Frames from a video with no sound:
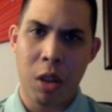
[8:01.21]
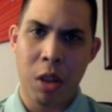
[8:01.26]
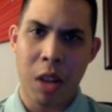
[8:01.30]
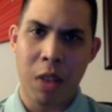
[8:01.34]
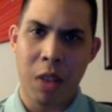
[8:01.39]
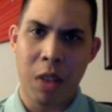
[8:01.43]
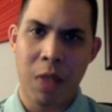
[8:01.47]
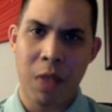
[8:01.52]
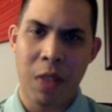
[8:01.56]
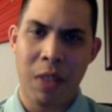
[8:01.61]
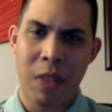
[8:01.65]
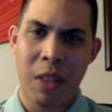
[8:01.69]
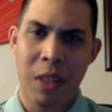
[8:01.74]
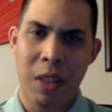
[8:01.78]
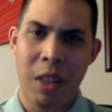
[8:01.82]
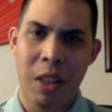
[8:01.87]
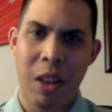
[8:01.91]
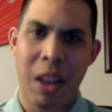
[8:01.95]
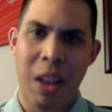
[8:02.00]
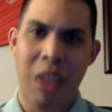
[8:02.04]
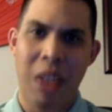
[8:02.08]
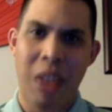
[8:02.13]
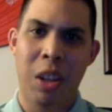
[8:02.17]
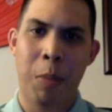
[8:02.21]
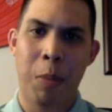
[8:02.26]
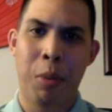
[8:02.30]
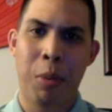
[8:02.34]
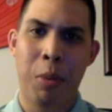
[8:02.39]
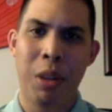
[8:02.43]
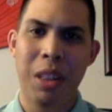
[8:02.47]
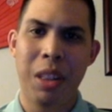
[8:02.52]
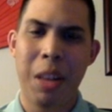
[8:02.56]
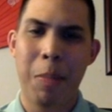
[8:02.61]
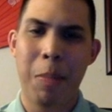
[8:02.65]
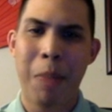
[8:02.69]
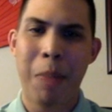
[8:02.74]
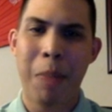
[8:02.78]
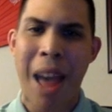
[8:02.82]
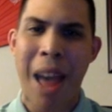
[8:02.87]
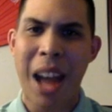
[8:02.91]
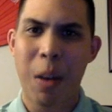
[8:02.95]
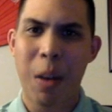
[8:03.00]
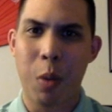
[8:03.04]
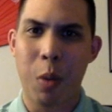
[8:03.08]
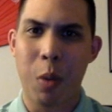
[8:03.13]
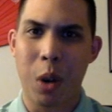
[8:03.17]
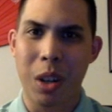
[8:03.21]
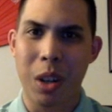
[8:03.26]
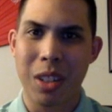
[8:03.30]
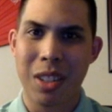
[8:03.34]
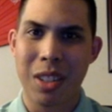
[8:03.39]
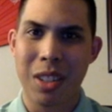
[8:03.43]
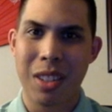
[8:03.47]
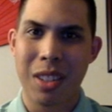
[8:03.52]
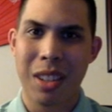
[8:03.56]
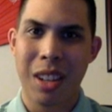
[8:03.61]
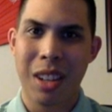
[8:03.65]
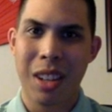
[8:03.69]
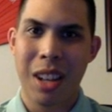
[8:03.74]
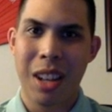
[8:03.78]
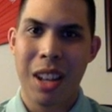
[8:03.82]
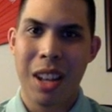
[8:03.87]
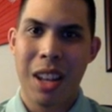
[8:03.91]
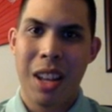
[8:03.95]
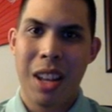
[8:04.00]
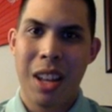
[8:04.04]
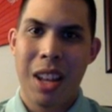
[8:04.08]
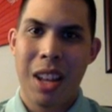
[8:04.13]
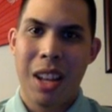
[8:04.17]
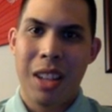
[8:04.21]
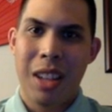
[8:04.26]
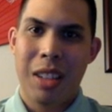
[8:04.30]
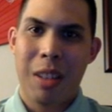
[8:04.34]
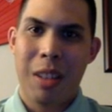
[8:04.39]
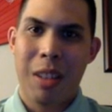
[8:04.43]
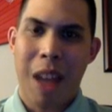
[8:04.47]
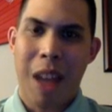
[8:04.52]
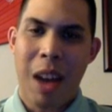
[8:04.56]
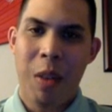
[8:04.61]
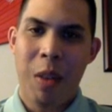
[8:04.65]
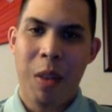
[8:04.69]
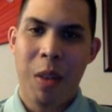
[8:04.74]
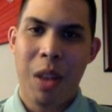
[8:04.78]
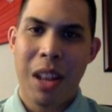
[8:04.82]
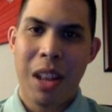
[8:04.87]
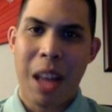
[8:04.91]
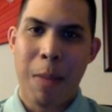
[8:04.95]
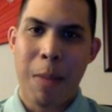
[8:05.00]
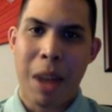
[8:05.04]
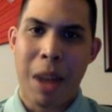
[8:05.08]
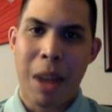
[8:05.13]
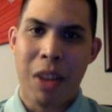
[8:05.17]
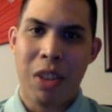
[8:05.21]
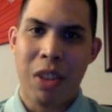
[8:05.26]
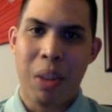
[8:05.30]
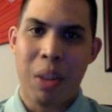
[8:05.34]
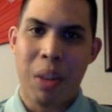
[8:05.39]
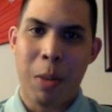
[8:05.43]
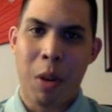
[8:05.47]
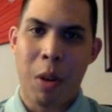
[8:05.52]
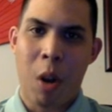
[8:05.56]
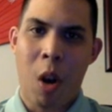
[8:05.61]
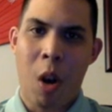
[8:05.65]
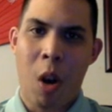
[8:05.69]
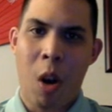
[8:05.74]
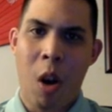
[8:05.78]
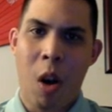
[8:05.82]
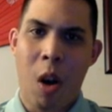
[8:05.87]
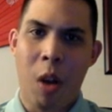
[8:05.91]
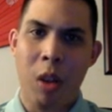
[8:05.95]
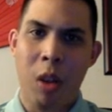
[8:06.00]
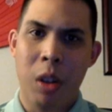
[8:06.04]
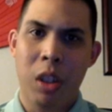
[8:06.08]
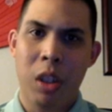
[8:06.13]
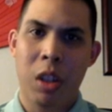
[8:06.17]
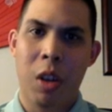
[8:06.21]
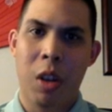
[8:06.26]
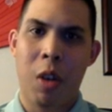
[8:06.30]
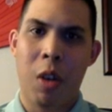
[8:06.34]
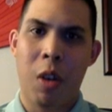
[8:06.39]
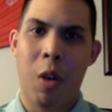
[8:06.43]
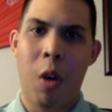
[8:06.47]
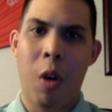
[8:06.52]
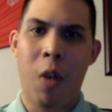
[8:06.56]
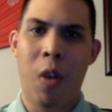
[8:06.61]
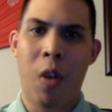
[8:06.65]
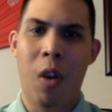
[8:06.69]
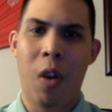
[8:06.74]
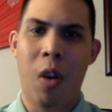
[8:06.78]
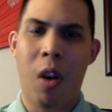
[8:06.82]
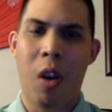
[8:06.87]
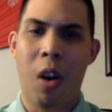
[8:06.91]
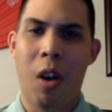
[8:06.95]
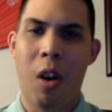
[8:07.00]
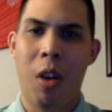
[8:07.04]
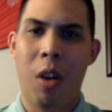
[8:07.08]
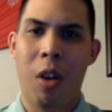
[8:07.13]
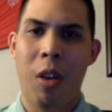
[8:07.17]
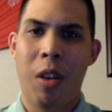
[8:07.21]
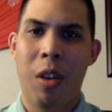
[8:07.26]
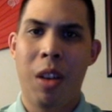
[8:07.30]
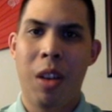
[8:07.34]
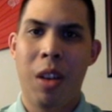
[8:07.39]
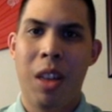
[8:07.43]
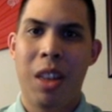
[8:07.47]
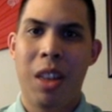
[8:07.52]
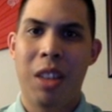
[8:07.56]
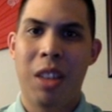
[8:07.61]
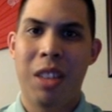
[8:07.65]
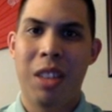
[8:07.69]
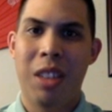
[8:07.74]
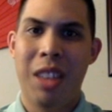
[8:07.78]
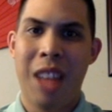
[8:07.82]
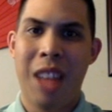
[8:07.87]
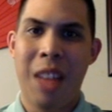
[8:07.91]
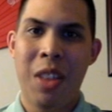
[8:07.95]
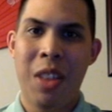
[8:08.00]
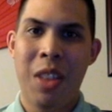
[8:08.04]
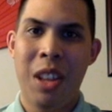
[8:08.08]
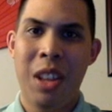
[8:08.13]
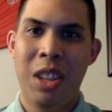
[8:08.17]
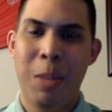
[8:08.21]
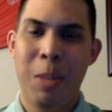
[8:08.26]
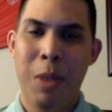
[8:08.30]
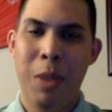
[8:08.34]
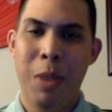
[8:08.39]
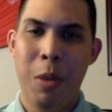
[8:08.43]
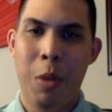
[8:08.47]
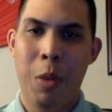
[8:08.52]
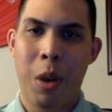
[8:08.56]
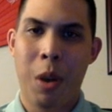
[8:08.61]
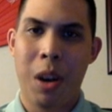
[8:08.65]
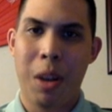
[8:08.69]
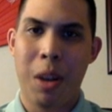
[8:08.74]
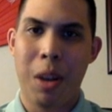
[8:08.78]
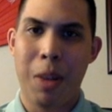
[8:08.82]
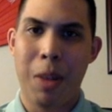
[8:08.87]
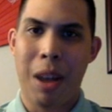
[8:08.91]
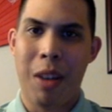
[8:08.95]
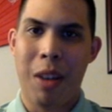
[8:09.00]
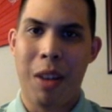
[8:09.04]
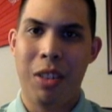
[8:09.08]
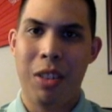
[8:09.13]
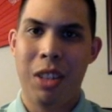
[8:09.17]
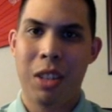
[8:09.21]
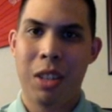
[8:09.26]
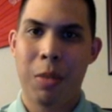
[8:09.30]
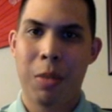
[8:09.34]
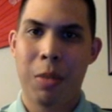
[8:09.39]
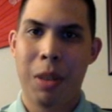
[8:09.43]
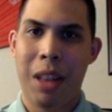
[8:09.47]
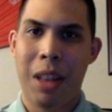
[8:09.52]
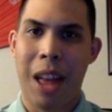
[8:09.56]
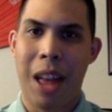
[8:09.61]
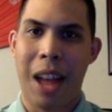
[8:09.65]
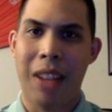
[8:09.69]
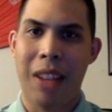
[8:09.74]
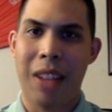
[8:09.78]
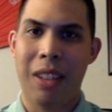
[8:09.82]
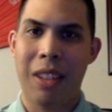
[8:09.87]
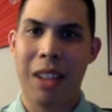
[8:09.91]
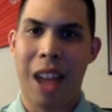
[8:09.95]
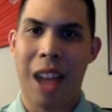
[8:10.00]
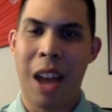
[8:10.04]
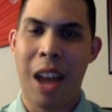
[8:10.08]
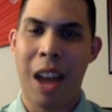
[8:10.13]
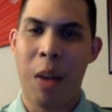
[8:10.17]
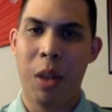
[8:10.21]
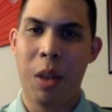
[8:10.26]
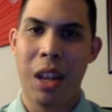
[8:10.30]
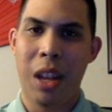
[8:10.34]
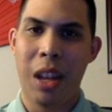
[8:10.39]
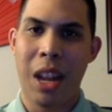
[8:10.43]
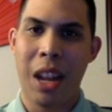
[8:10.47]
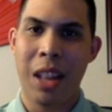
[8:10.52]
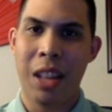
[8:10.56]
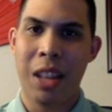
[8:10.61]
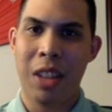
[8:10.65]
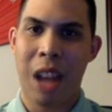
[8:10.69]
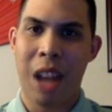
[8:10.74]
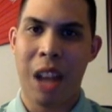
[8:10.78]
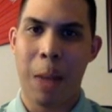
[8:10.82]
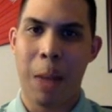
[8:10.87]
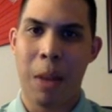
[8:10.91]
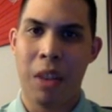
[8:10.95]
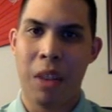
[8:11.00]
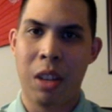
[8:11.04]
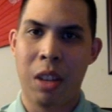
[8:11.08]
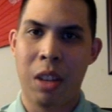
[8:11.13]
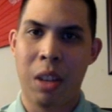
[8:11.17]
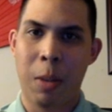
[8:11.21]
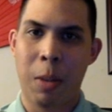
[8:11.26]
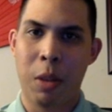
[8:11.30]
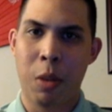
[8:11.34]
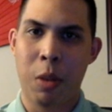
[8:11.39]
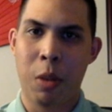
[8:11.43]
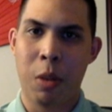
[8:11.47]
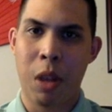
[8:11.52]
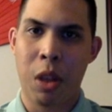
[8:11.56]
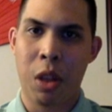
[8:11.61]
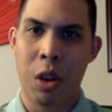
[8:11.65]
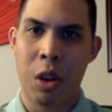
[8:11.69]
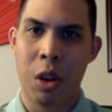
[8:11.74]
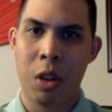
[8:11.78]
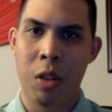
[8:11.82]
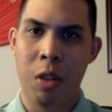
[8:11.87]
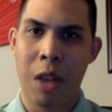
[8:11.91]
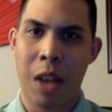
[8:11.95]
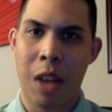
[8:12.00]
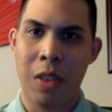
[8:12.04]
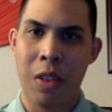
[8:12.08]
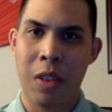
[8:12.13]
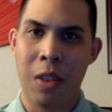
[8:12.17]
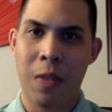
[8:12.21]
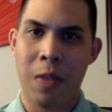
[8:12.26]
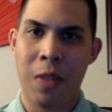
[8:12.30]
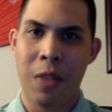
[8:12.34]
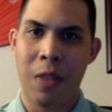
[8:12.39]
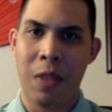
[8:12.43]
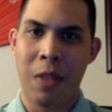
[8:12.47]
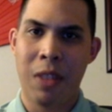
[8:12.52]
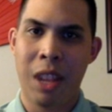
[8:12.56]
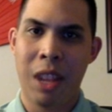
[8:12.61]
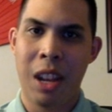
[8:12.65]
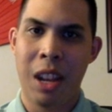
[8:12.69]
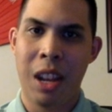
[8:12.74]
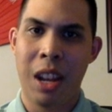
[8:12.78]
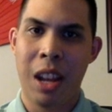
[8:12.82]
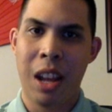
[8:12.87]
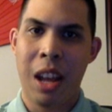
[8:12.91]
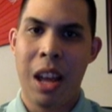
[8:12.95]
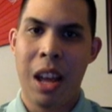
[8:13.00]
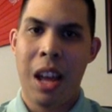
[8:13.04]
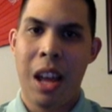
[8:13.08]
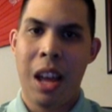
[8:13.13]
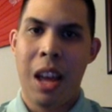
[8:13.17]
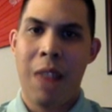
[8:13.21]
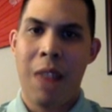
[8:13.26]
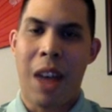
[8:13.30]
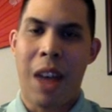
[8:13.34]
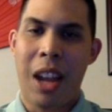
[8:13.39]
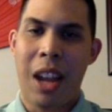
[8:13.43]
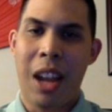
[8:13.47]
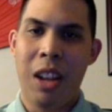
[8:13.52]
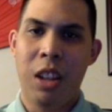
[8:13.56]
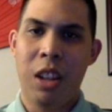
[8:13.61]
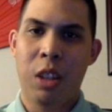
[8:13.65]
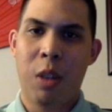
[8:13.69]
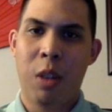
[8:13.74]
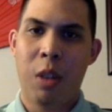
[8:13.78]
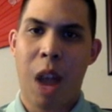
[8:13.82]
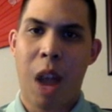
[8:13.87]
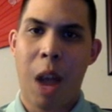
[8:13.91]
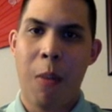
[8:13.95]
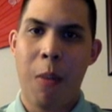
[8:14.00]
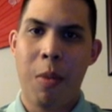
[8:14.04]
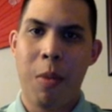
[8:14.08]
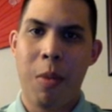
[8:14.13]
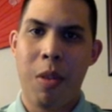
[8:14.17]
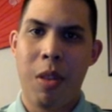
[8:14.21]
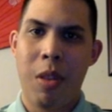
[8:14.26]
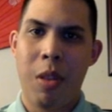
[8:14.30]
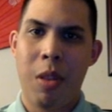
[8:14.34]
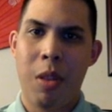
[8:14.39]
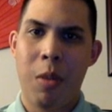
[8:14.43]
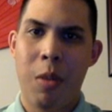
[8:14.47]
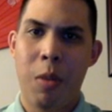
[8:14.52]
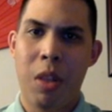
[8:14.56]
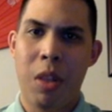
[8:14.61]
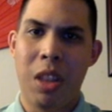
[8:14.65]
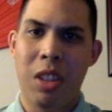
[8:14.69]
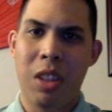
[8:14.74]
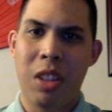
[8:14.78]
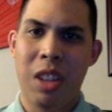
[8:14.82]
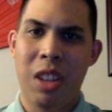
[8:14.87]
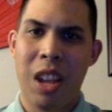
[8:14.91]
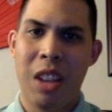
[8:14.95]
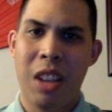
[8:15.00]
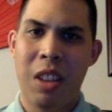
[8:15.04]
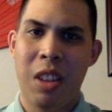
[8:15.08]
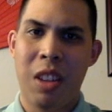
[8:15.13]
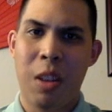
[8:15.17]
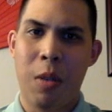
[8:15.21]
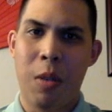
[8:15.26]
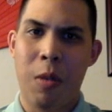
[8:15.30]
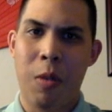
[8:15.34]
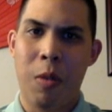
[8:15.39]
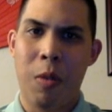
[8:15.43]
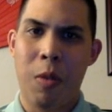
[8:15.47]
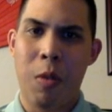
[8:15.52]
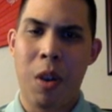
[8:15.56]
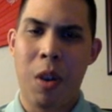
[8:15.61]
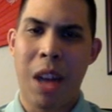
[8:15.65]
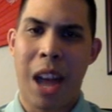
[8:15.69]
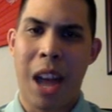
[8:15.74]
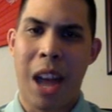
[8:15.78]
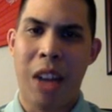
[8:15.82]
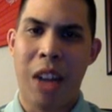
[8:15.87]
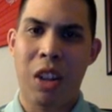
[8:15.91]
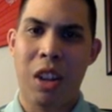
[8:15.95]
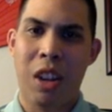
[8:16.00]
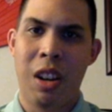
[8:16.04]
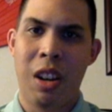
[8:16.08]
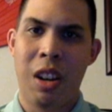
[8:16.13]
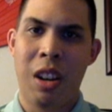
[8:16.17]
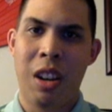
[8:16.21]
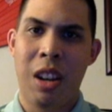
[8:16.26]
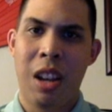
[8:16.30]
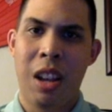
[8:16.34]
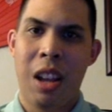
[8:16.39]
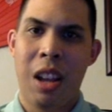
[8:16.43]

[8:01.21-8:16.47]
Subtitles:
2015 theory has it completely backwards. So I don't think that matches up at all. So overall, there's nothing to be worried about. Just relax. I don't think anything's going to happen on September 23rd, 2015. If I could describe what this is in one action,